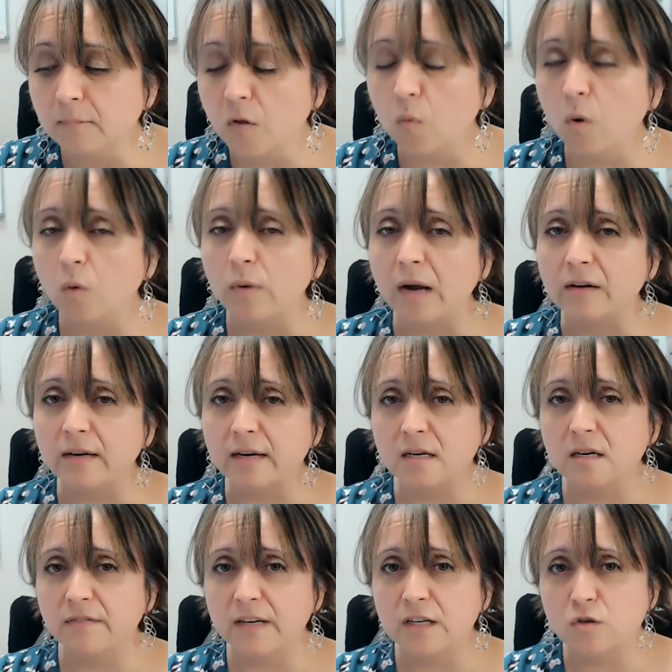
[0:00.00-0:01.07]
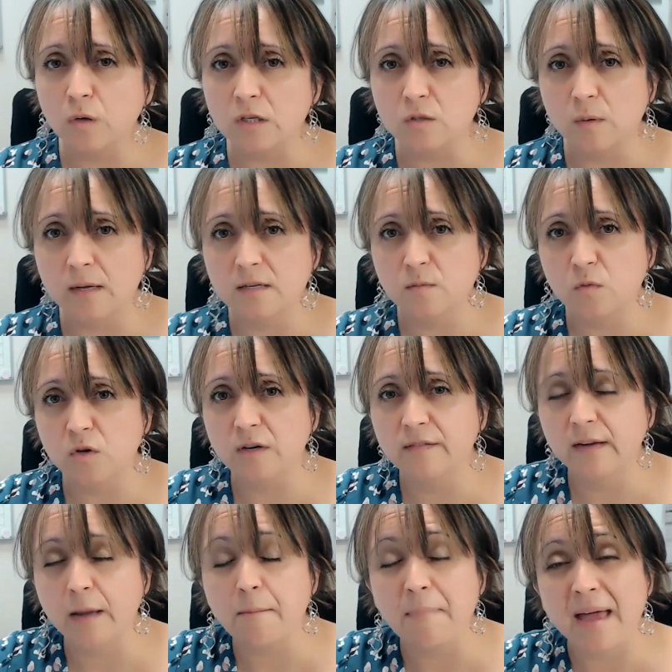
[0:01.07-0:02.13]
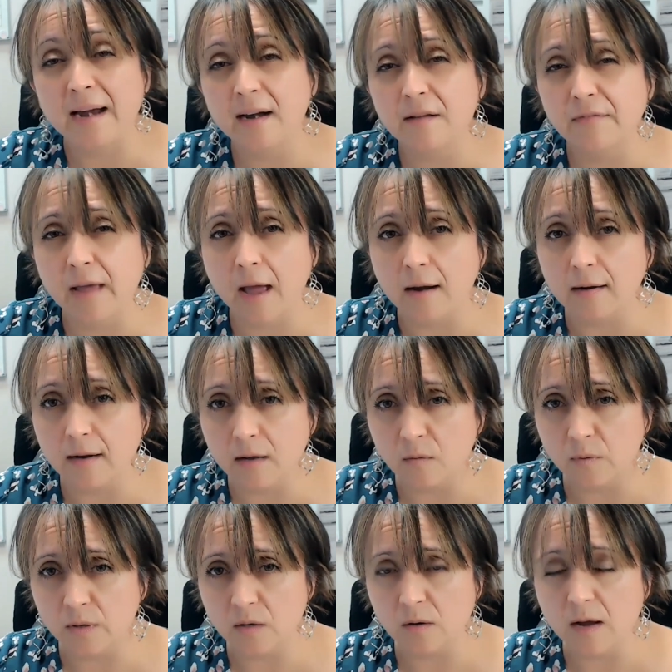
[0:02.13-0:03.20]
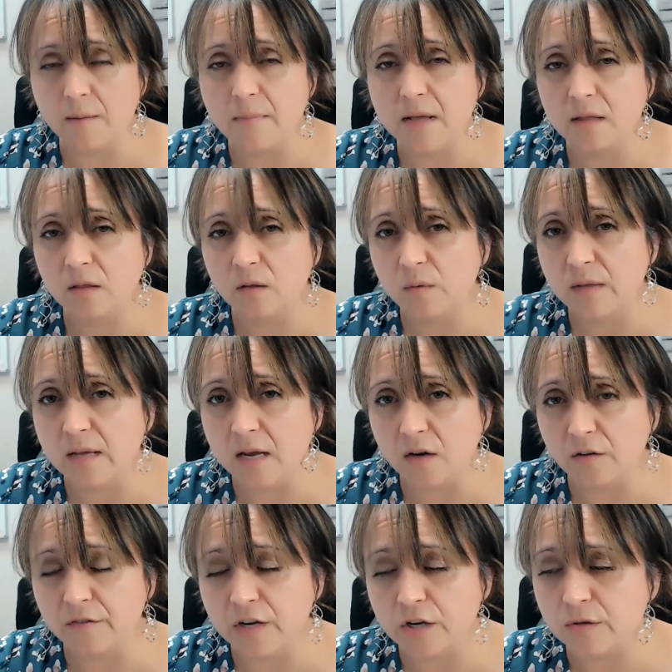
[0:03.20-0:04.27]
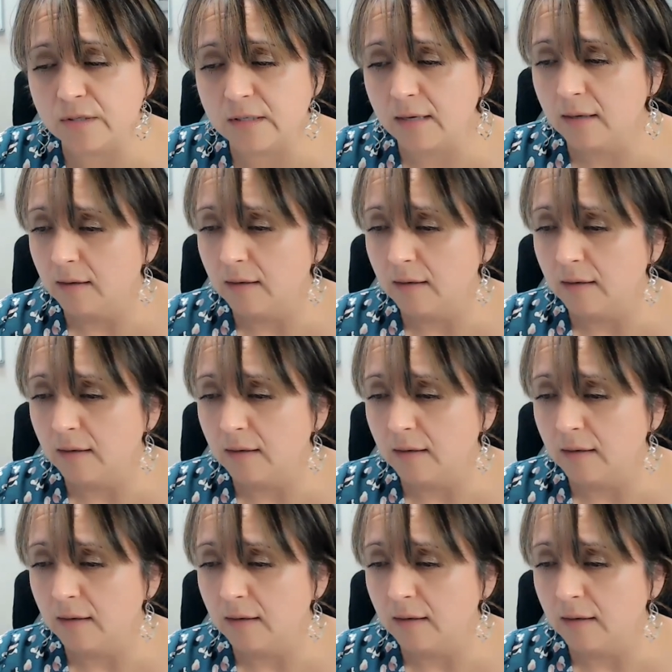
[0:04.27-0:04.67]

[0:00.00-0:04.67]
well-rounded individual, as well as more of a competitive candidate when you come in through the interviews.